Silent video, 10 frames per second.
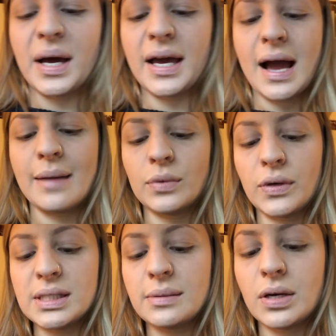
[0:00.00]
but I'm
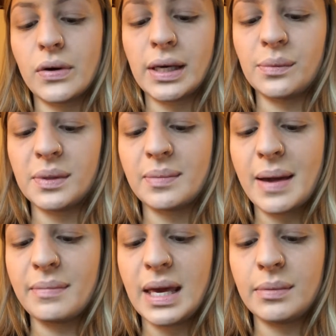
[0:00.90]
going to be going in with
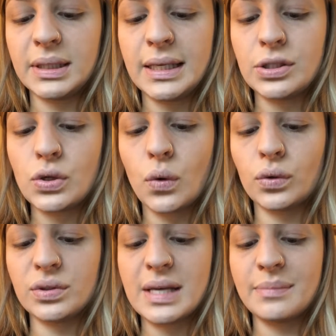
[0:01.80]
my Maybelline
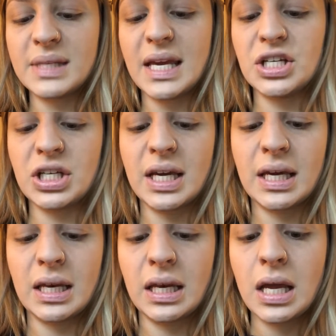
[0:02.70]
Total
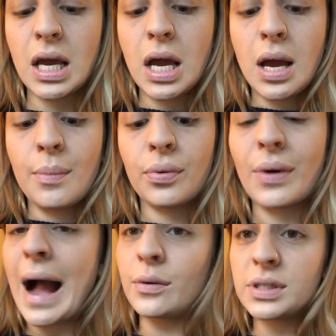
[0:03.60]
Temptation
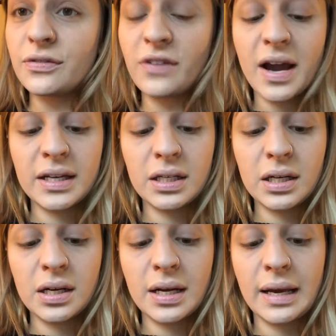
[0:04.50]
Brow
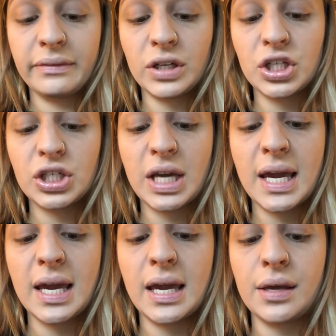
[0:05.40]
Definer in the
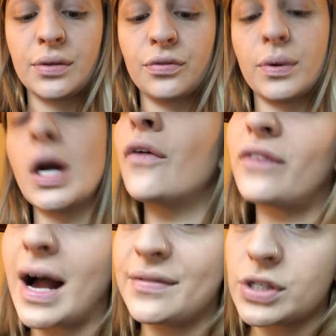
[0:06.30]
shade
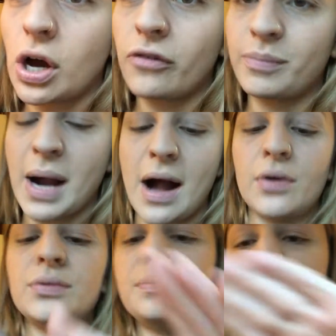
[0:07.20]
305 Soft Brown.